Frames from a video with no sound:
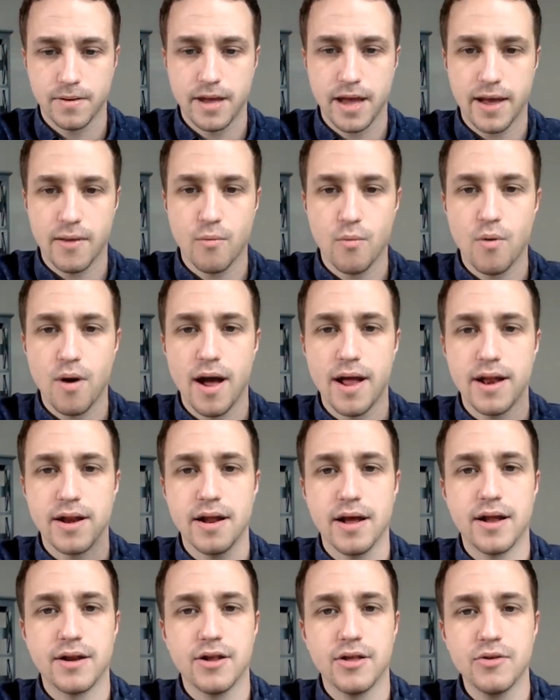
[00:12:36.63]
Okay,
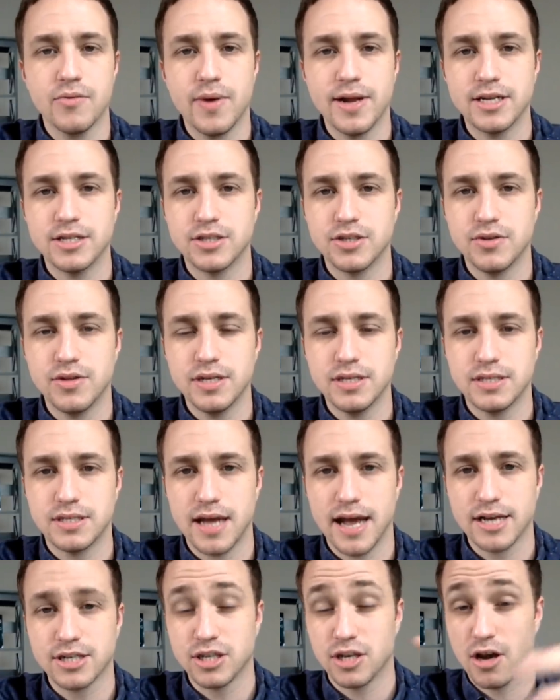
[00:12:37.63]
and another way to do this,
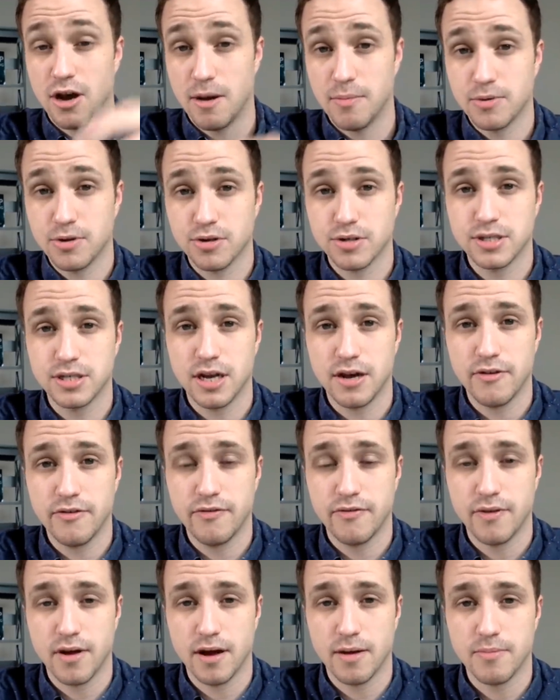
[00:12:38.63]
to actually humble
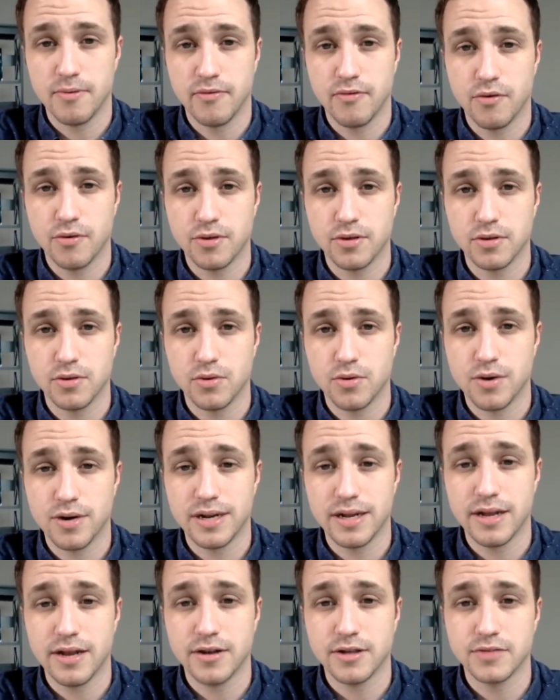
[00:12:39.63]
yourself before the Lord
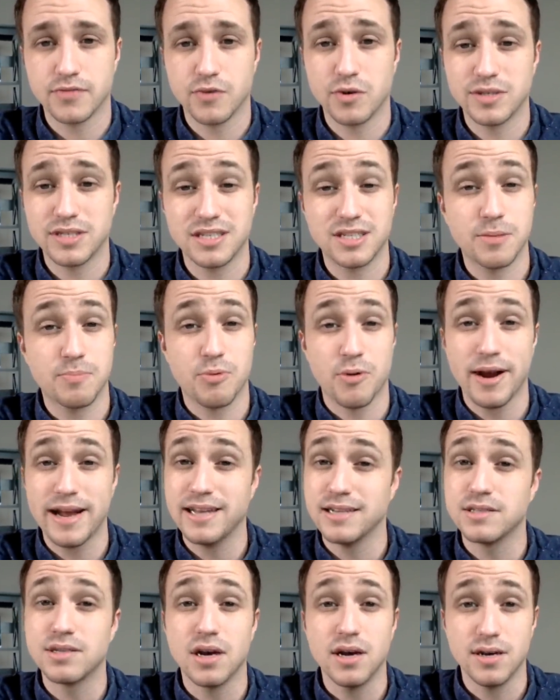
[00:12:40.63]
and hear his voice, is to
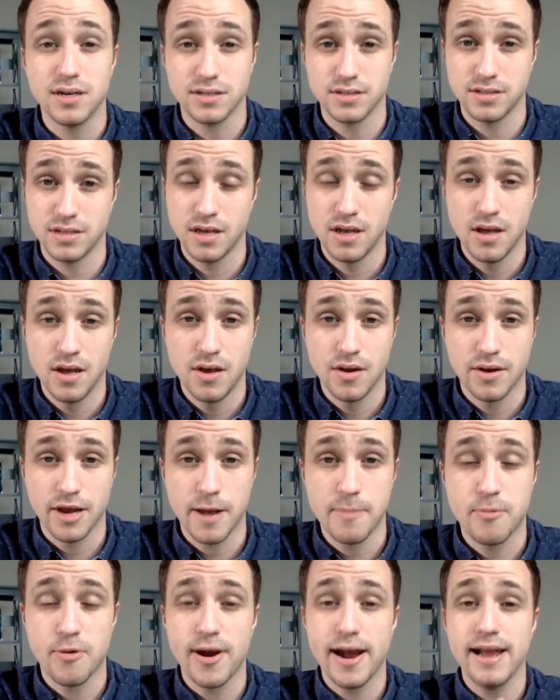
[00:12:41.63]
pray in tongues.
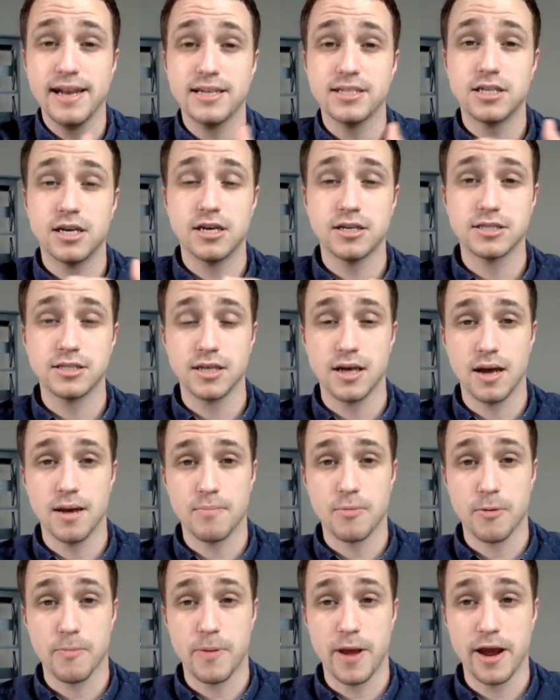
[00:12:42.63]
Okay, praying in tongues
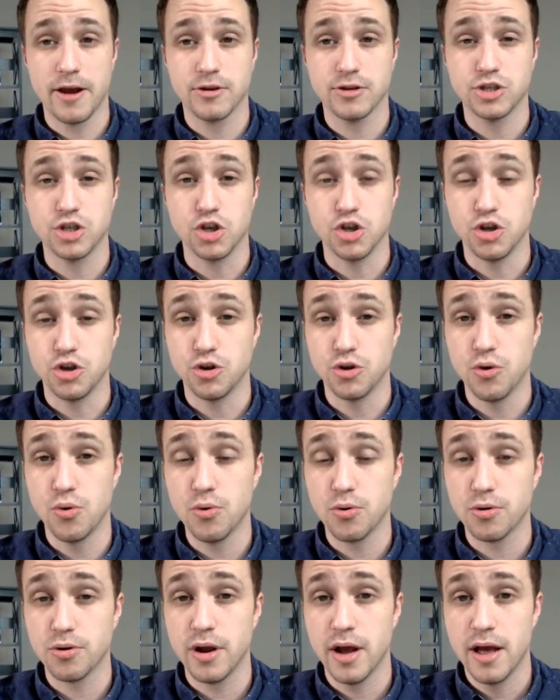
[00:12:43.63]
prepares
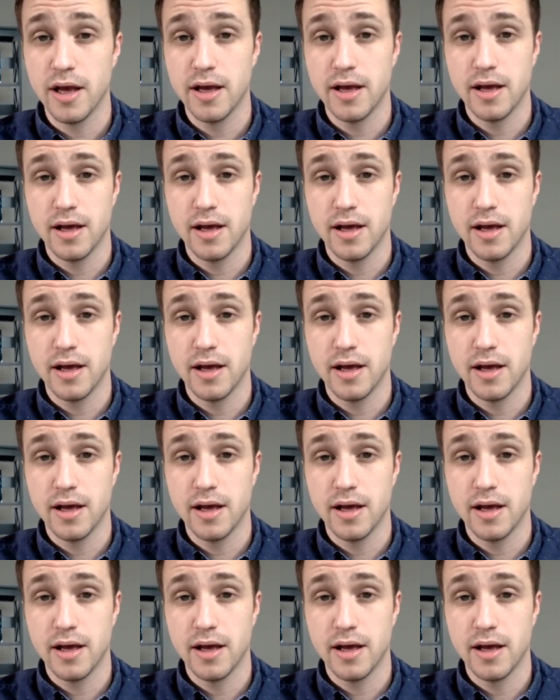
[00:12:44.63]
your